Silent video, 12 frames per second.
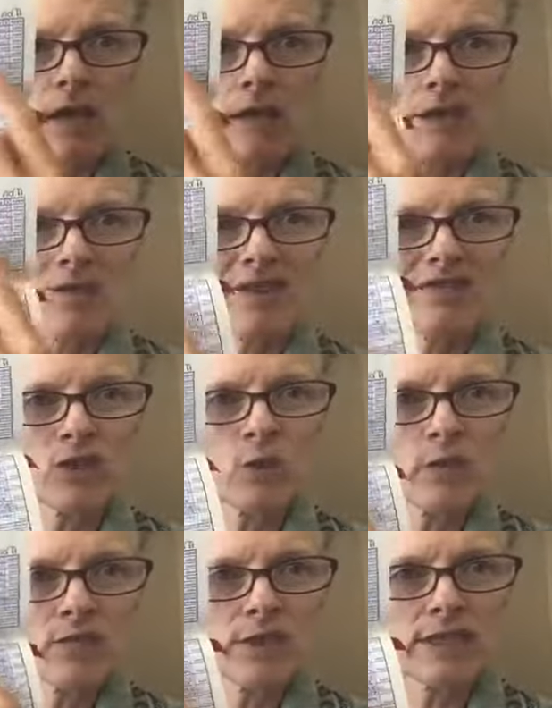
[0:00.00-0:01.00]
So I have two
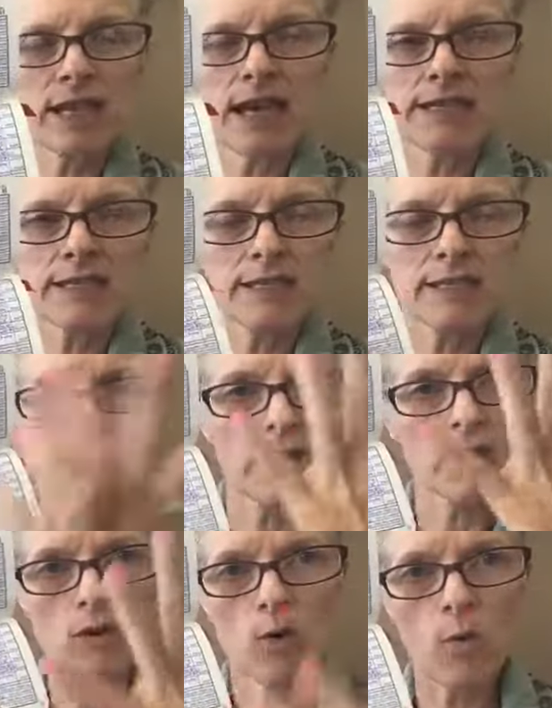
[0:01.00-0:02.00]
different sizes, and
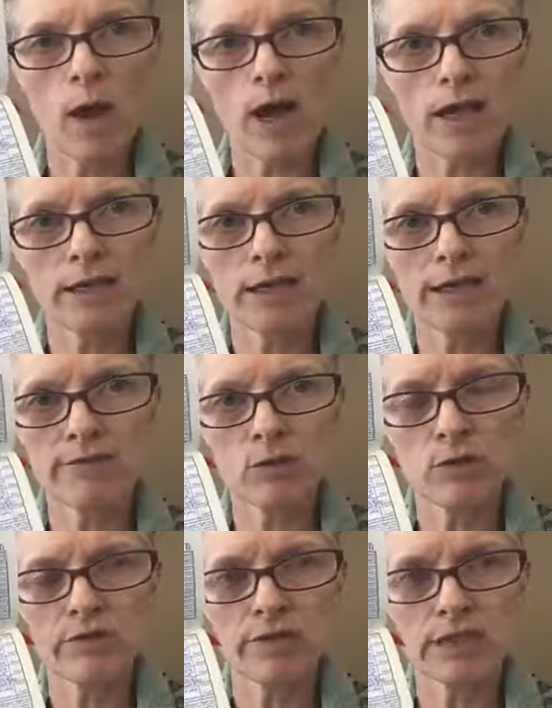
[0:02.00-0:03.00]
I don't know why I have two
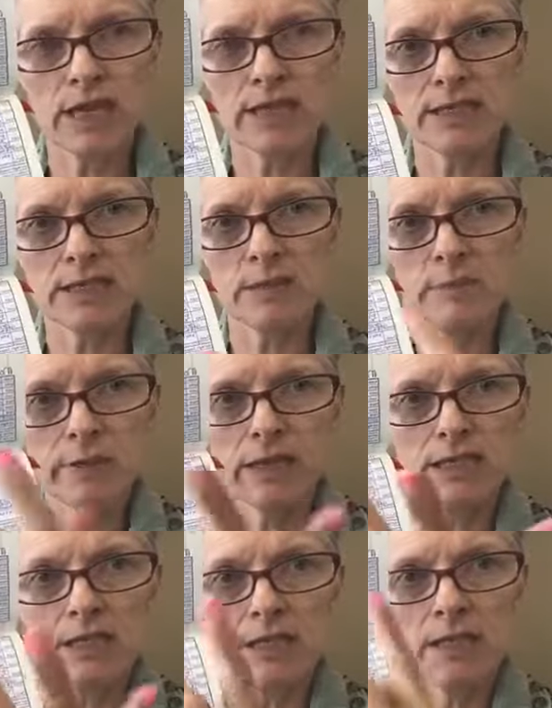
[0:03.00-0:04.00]
different sizes, but I
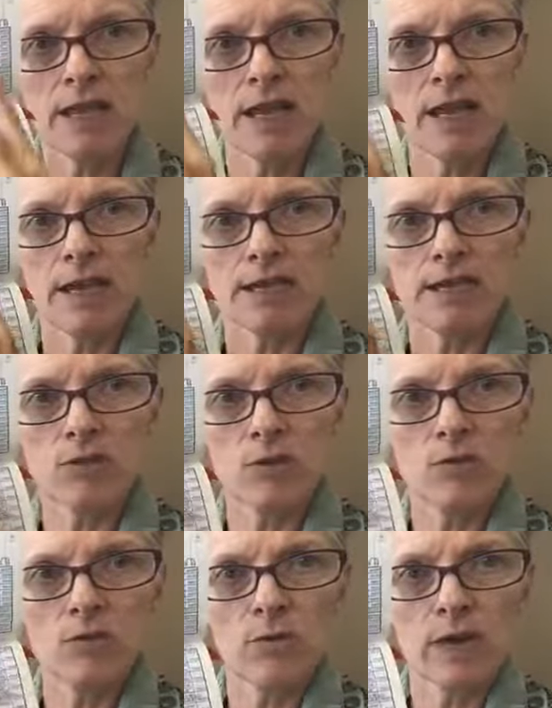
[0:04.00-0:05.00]
did.
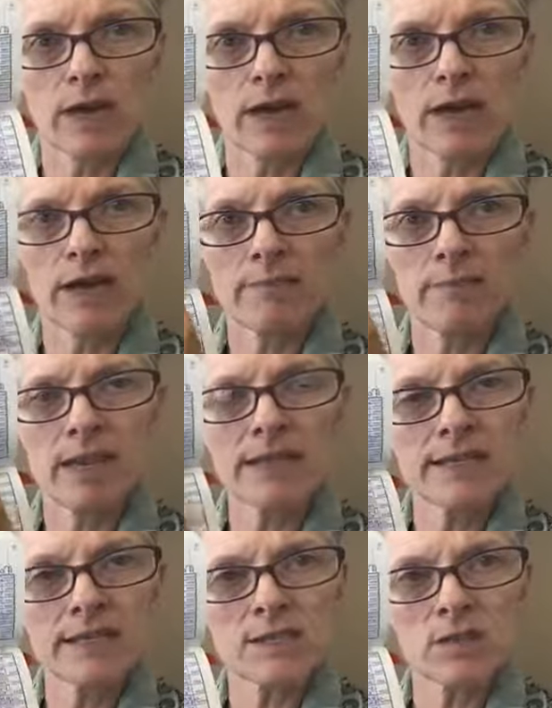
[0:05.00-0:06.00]
So I made
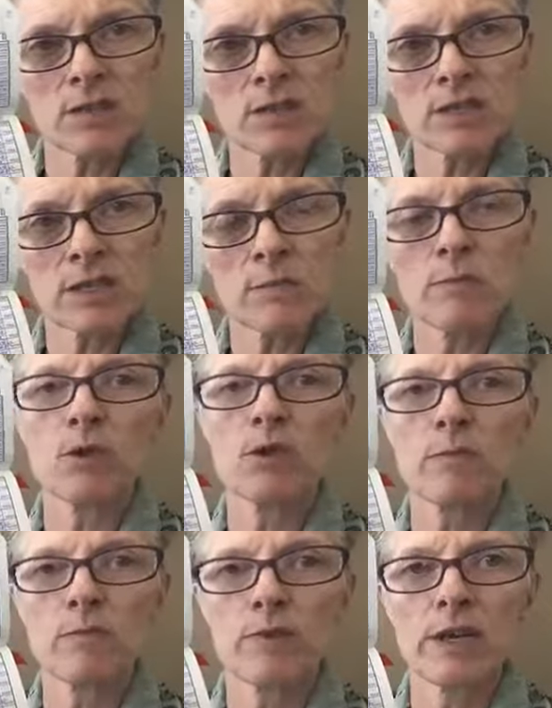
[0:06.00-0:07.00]
this on the
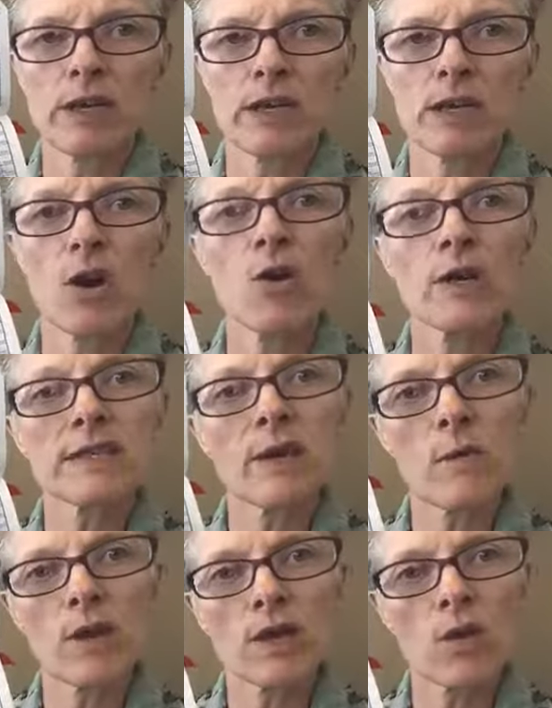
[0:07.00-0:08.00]
computer, printed it, because I
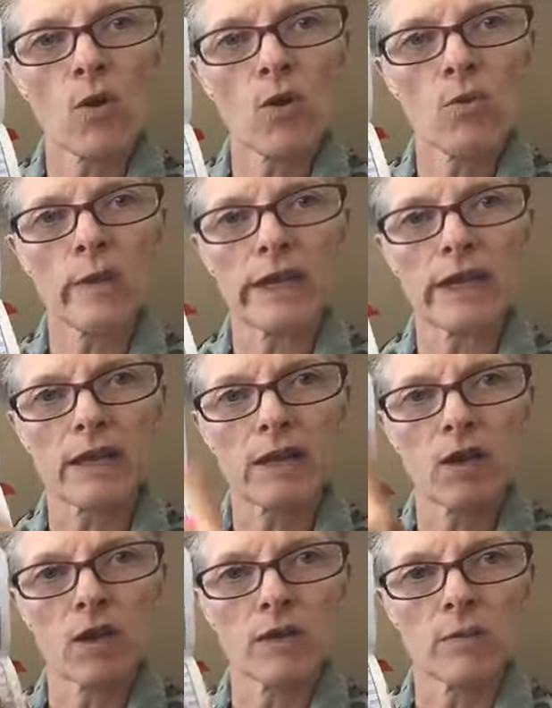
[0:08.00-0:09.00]
wanted a whole week
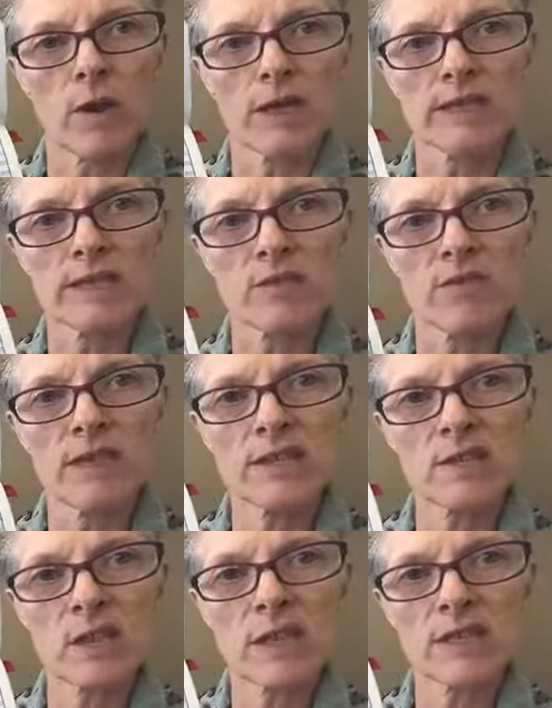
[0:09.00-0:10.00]
all at once. So these
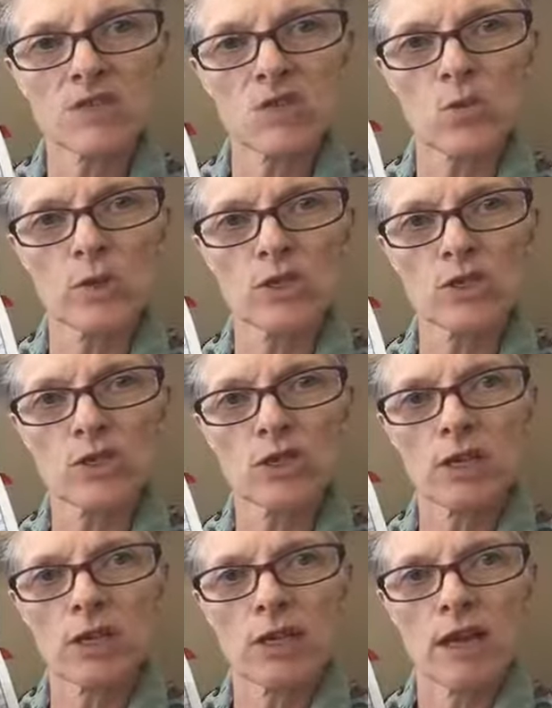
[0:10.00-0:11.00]
are kind of squinched,
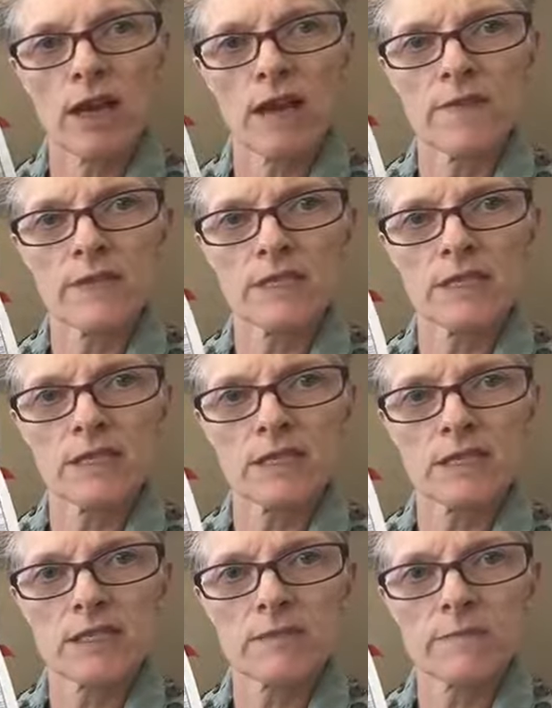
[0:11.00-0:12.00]
and this
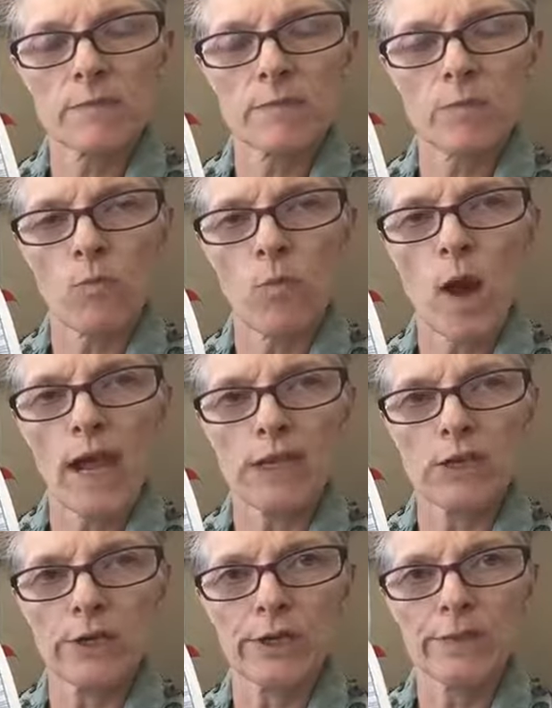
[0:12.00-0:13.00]
is
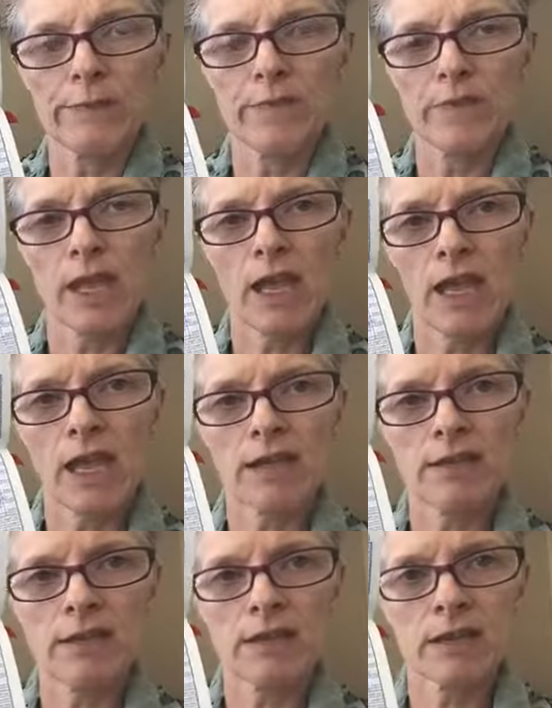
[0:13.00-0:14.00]
wider.
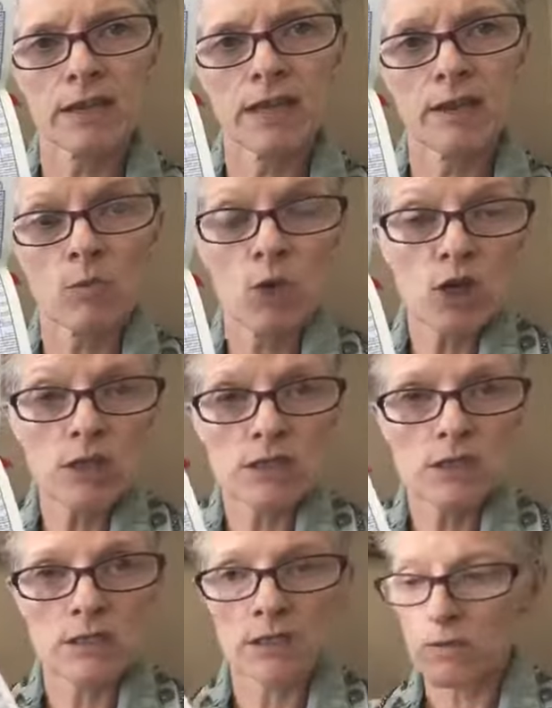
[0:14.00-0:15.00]
And it
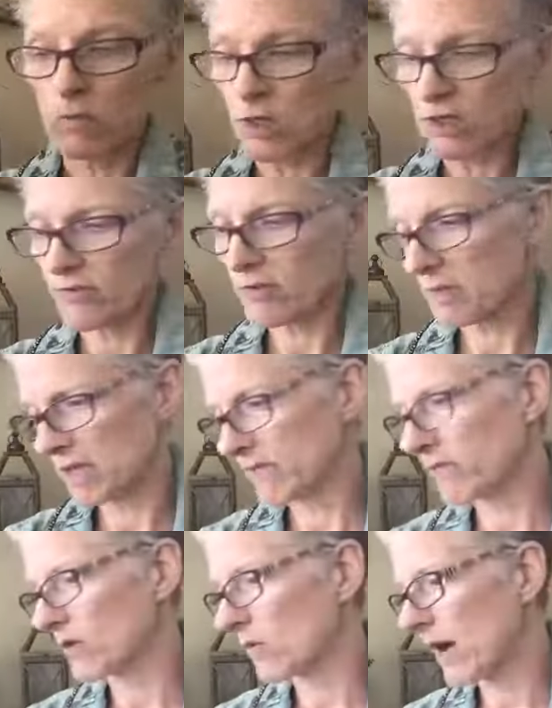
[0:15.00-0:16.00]
worked. It worked for me
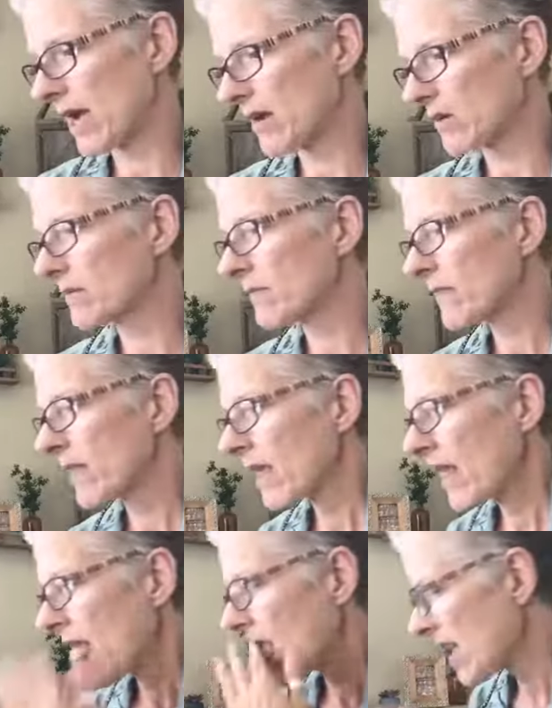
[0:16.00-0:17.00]
for a while.
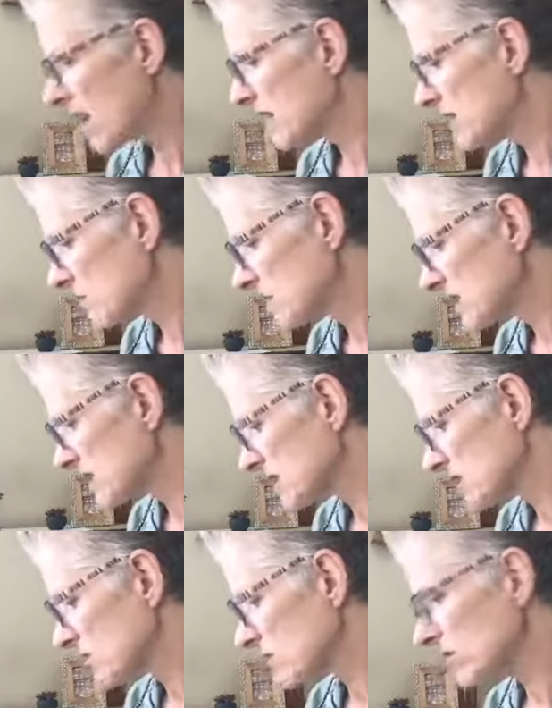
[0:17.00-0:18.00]
And it was
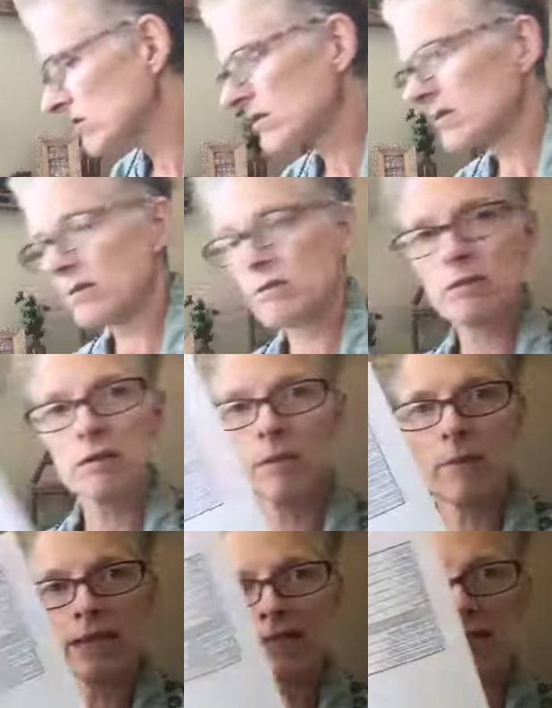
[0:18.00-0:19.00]
still the
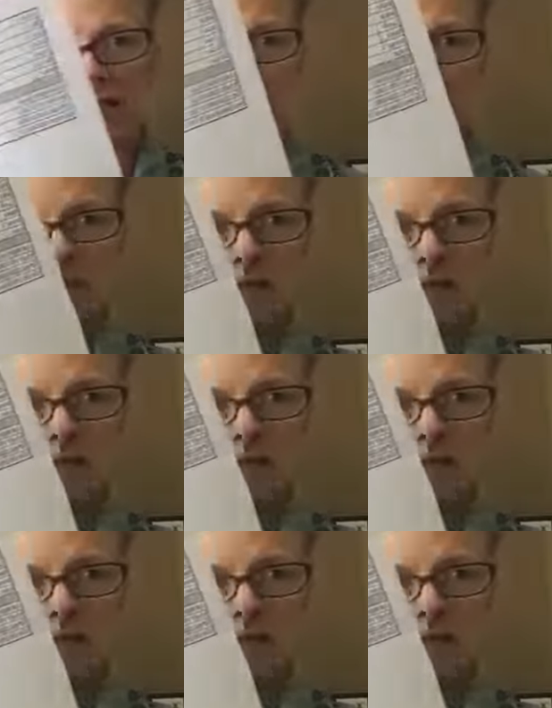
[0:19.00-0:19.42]
basic.